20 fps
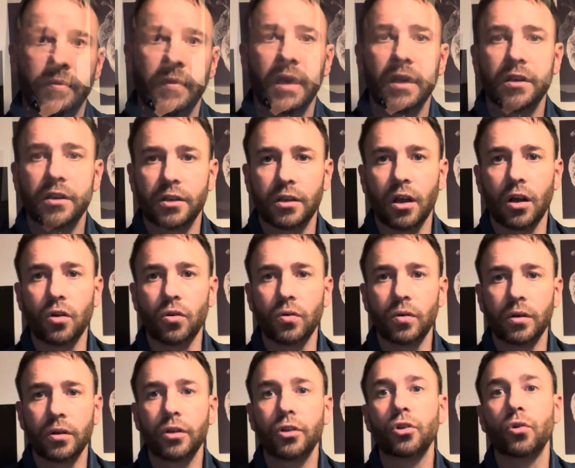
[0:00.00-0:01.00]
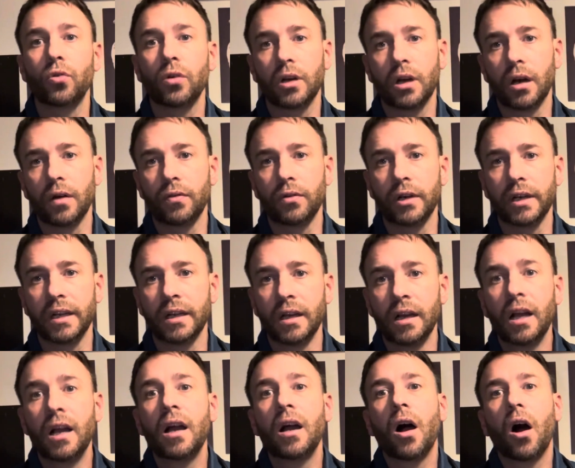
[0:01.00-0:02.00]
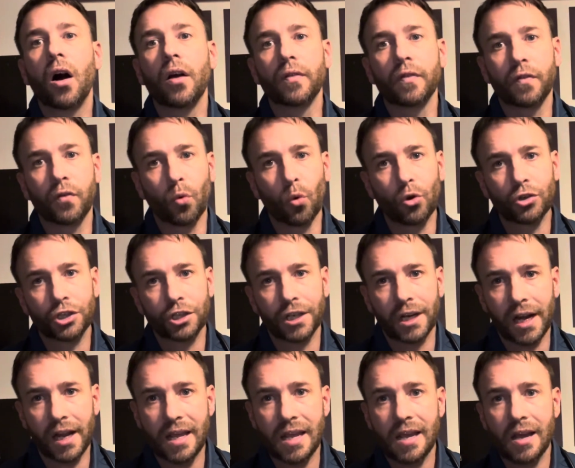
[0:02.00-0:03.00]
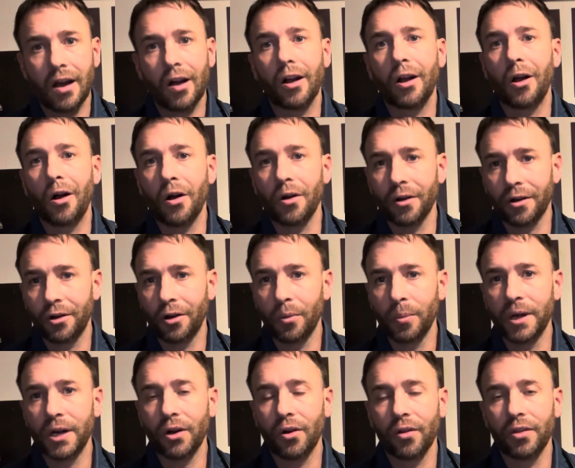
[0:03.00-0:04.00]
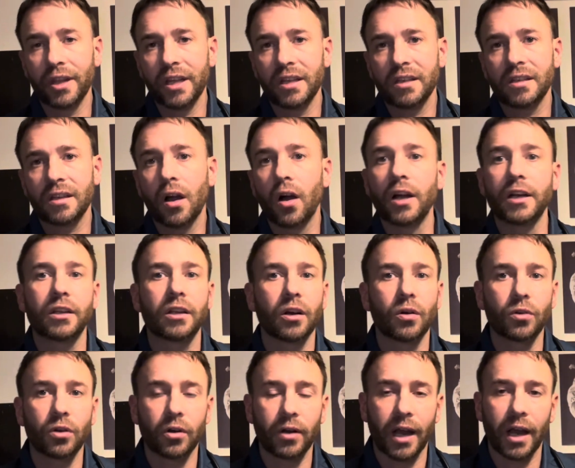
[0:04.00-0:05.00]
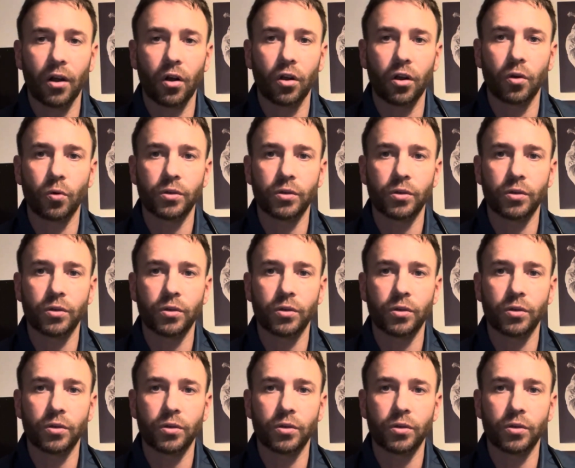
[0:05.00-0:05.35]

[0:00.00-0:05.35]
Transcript: So, your recovery. Unfortunately, I can't comment on this. I don't know how long it will